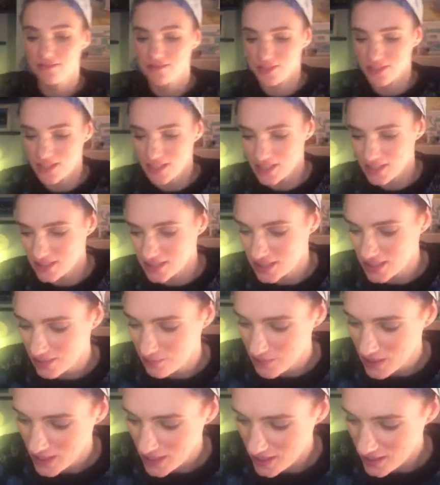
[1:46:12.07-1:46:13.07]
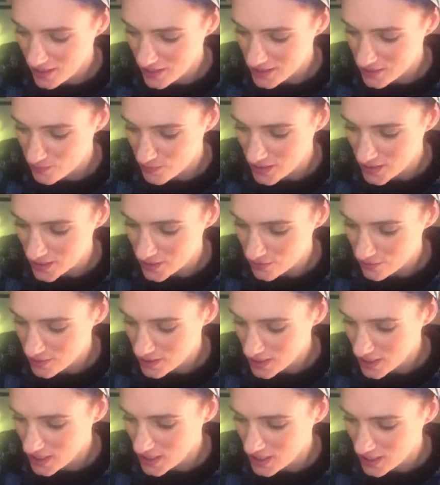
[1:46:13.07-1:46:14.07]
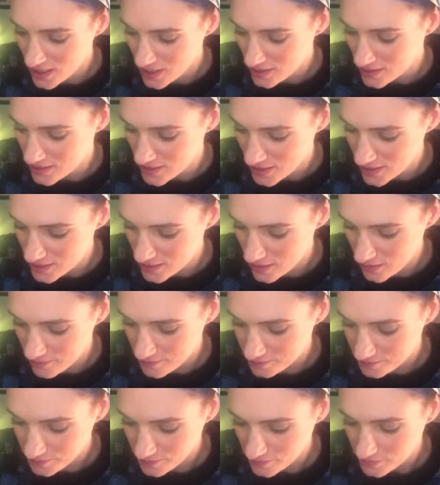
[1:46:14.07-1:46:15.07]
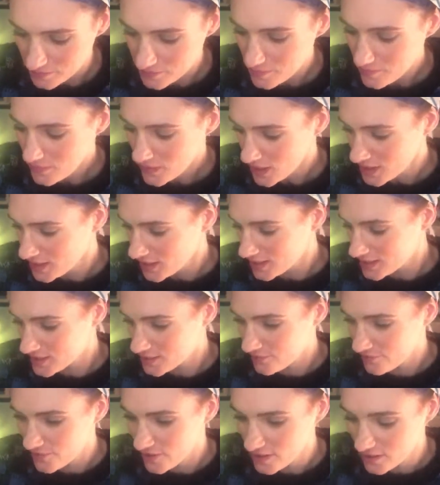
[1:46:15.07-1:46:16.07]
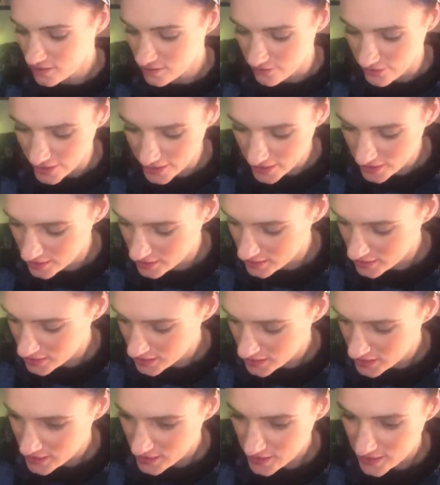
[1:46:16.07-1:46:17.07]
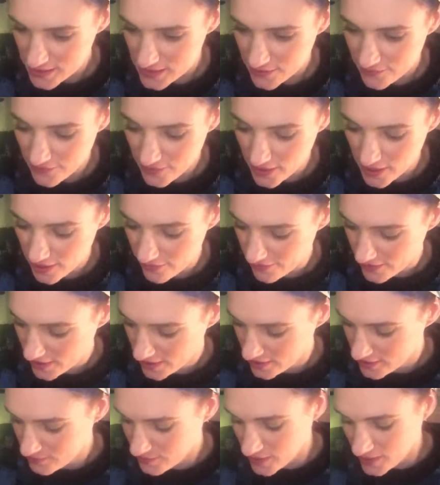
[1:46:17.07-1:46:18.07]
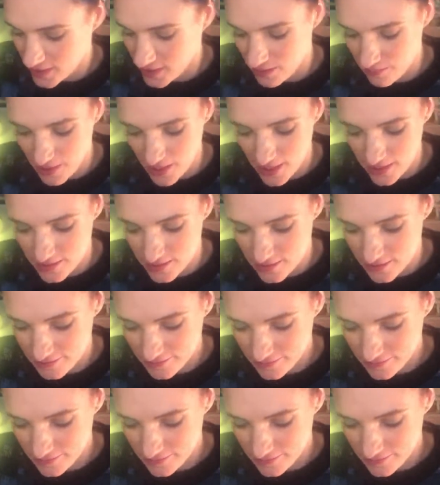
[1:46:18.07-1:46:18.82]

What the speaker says: She gets in a mess, but that's okay, because that's the fun, right? That's the fun of it. It's making a mess.